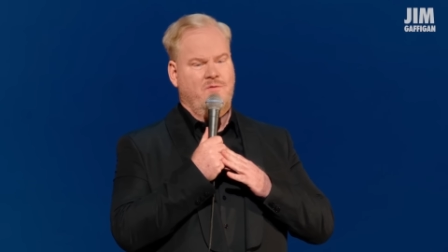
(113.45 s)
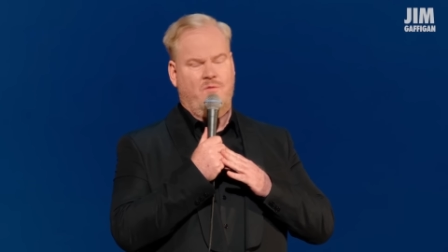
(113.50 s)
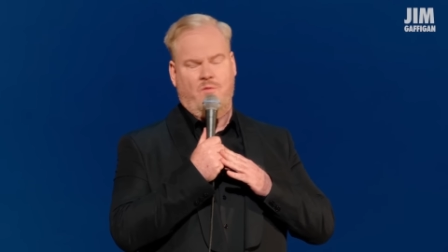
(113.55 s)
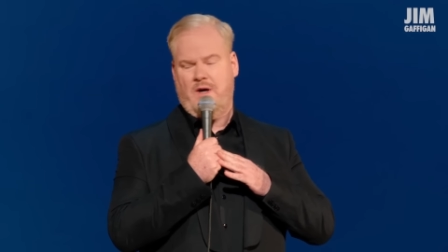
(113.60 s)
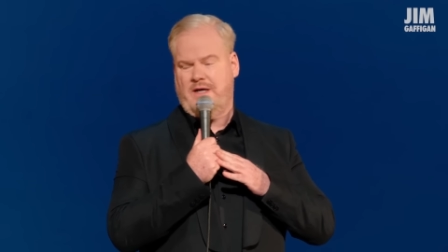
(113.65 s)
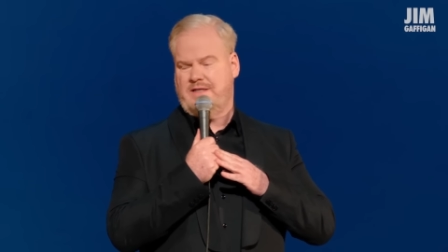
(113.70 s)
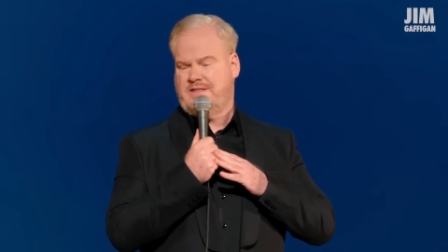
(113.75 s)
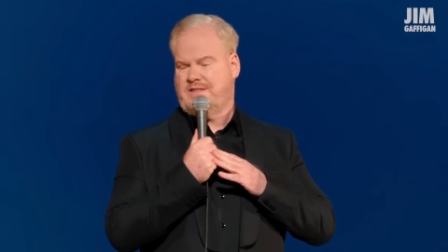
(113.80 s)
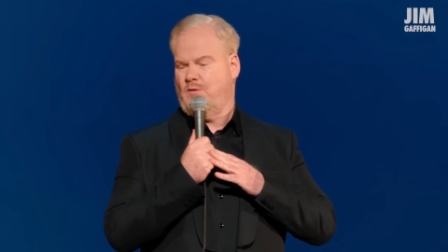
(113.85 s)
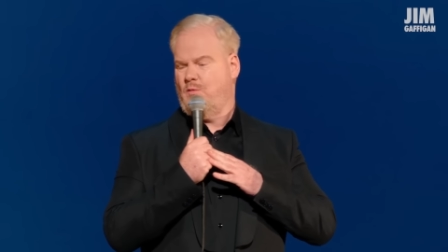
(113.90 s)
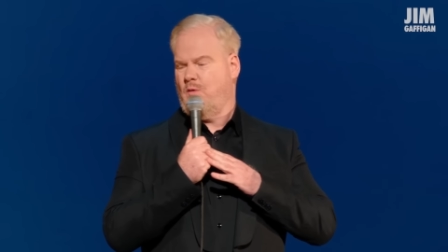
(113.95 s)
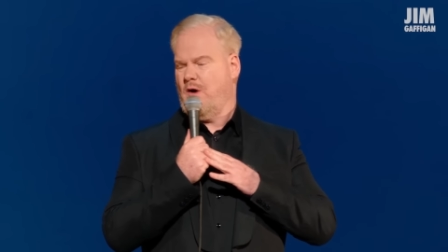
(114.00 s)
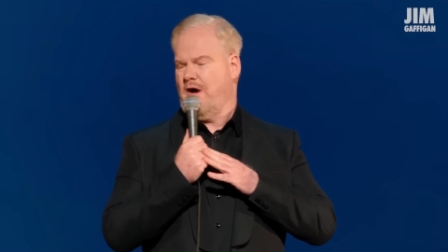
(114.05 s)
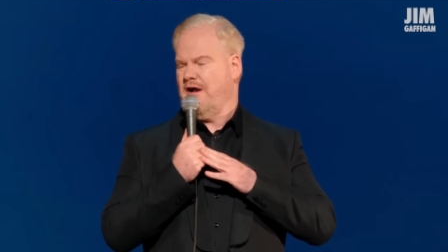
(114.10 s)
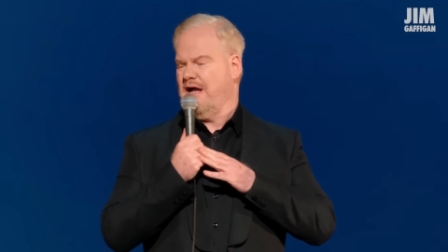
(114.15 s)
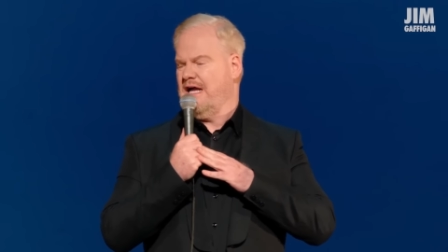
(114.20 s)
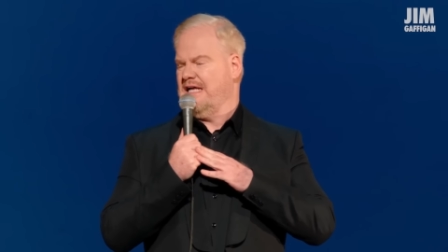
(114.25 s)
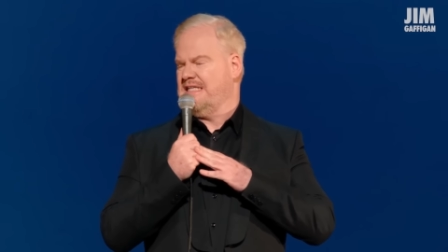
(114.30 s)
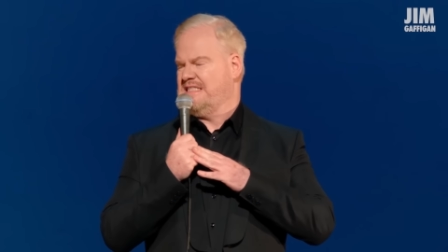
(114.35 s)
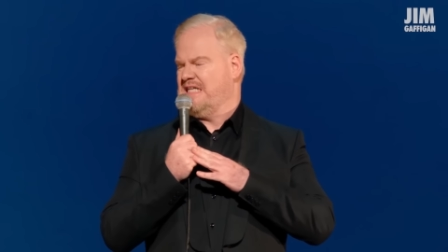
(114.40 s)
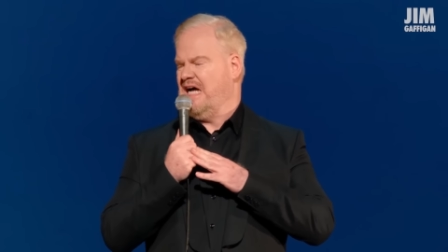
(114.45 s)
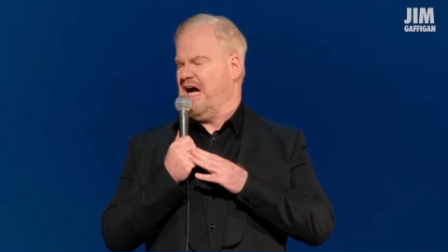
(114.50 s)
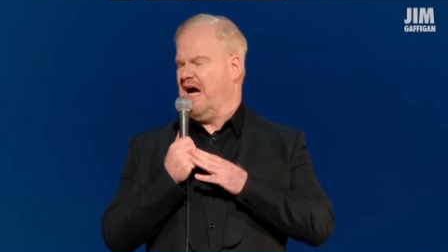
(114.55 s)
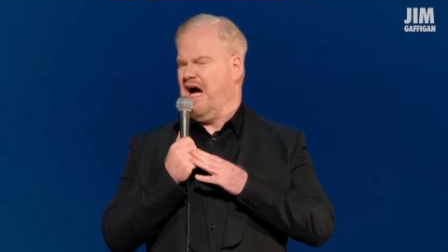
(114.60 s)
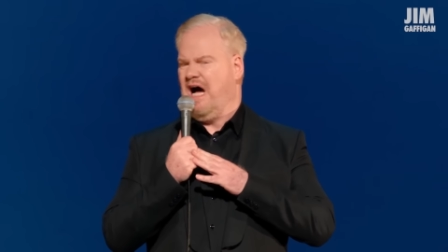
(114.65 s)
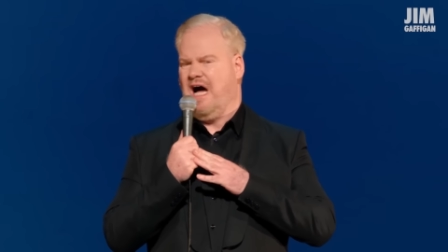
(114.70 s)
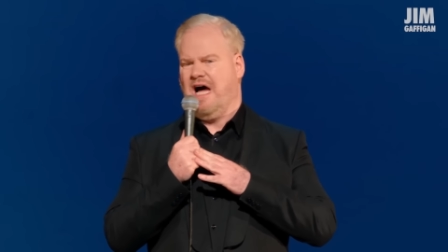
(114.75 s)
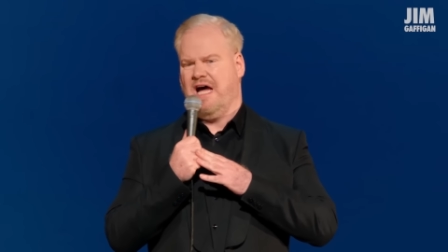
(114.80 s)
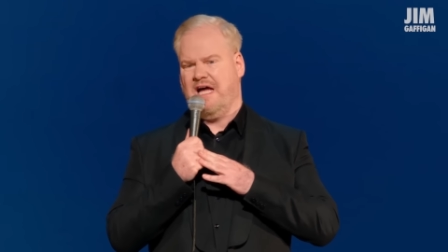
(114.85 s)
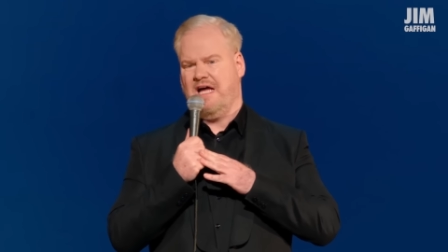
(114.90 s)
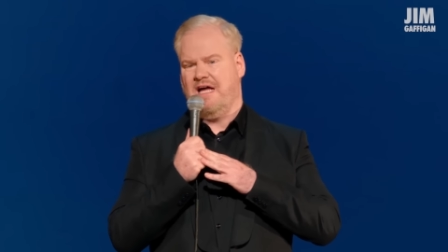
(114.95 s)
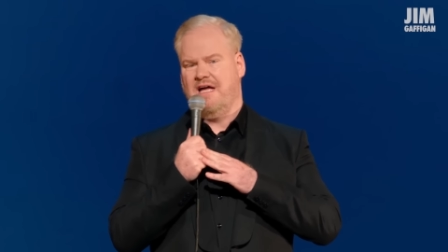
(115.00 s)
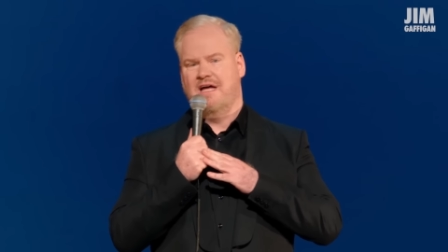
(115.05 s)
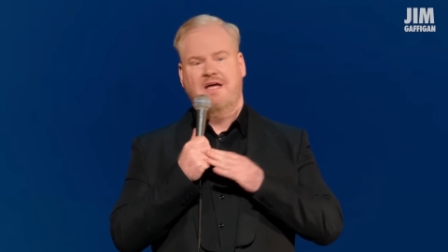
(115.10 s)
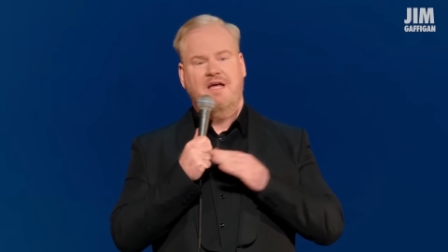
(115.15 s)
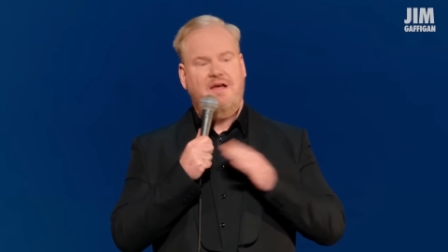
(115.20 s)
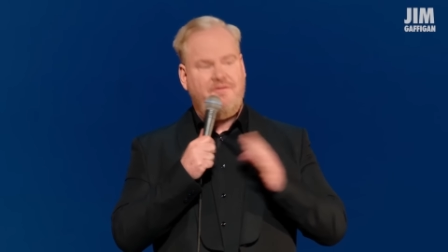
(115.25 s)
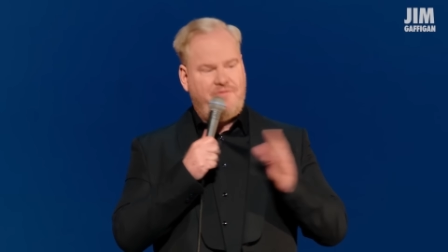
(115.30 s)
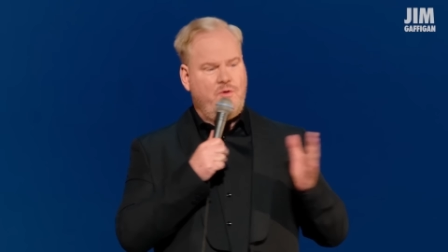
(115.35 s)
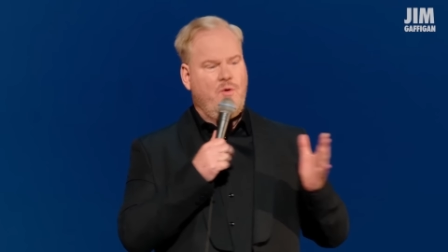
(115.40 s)
Why is he wearing a tie?
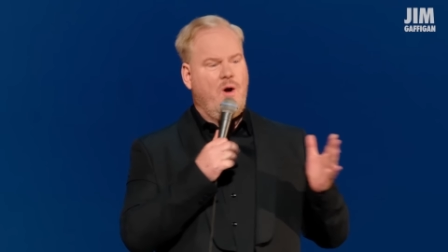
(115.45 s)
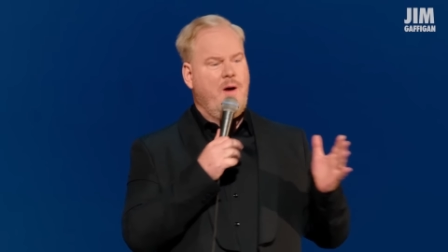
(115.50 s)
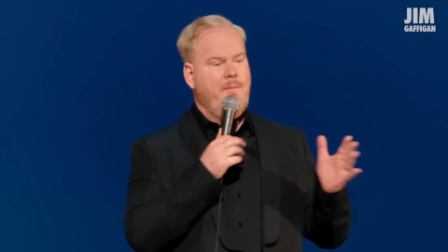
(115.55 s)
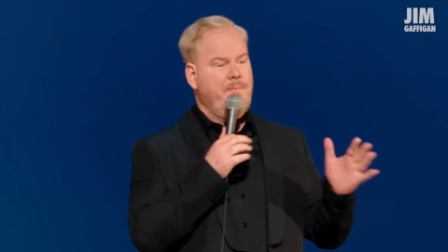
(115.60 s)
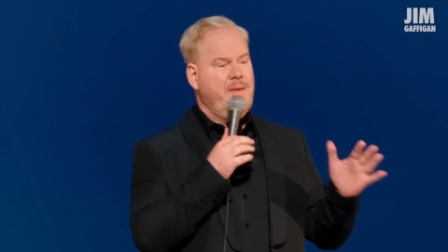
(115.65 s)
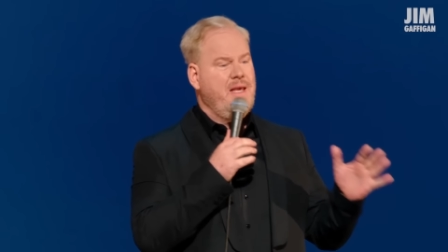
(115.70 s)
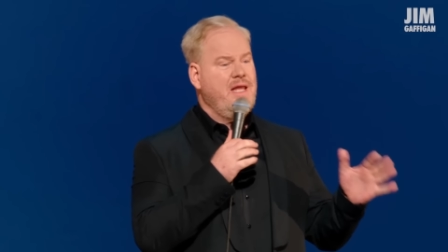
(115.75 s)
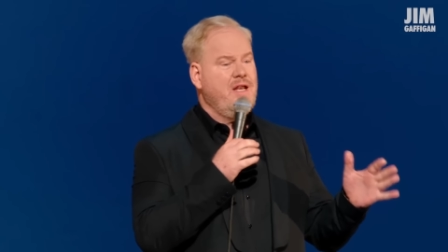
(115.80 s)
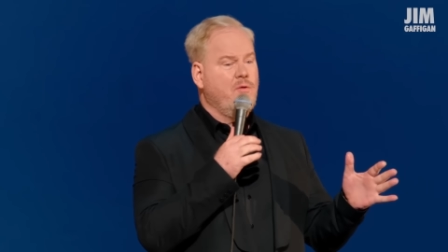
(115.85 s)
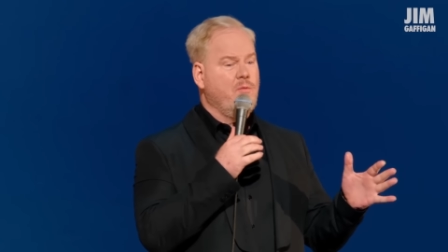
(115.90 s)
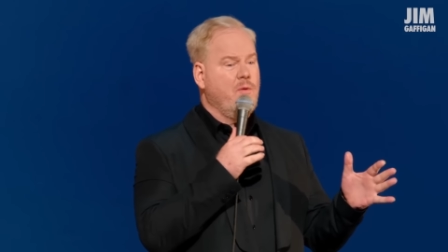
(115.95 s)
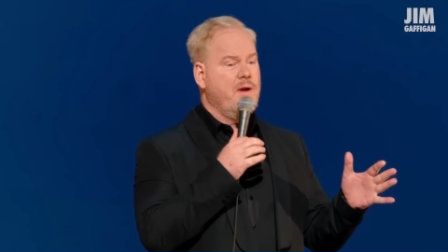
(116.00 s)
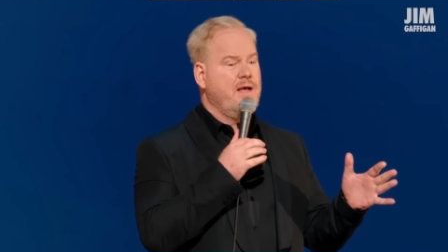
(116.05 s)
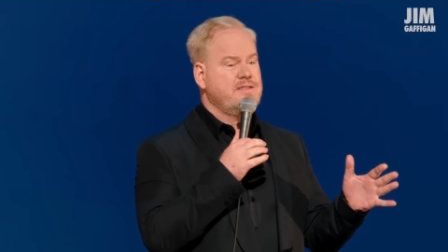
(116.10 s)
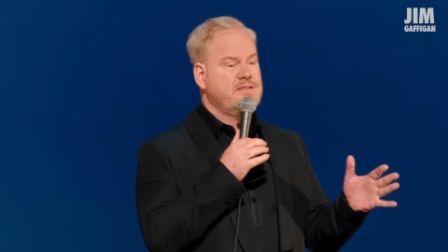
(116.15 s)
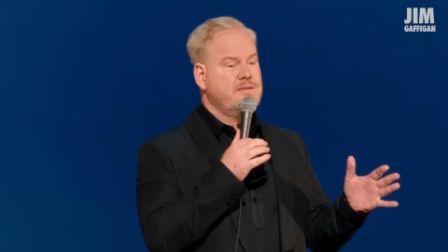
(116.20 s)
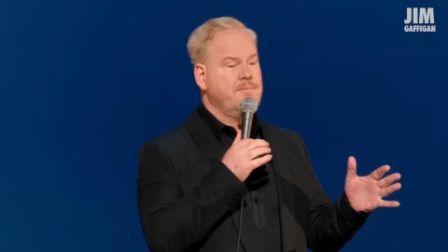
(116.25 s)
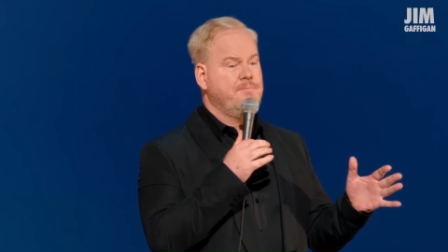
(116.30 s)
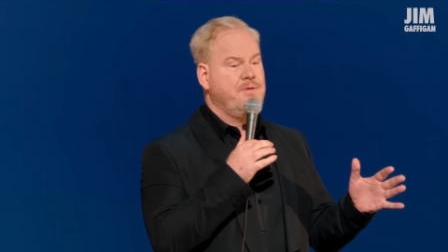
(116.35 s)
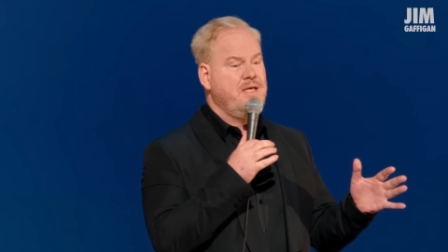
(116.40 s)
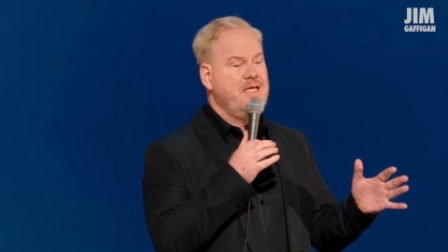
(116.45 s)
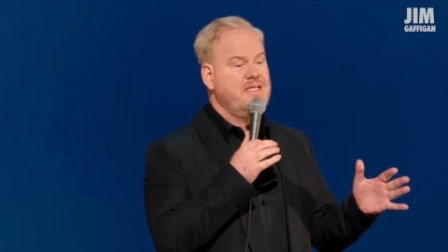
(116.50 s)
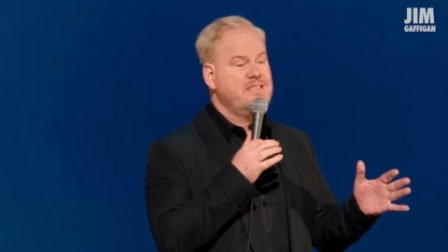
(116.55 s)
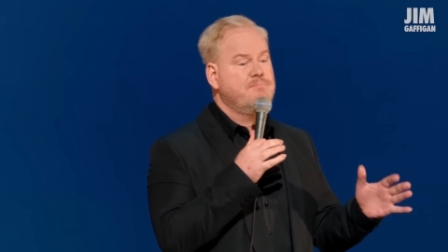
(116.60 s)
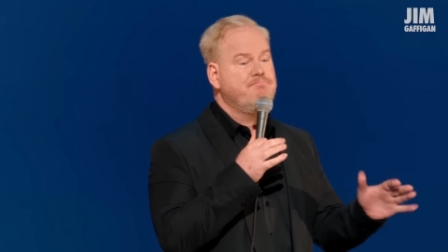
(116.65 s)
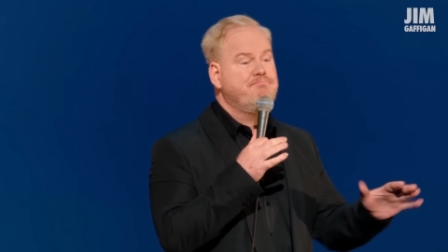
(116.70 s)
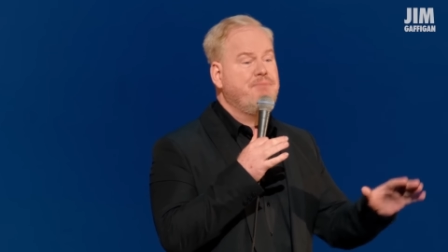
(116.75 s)
If you want me to rest in peace,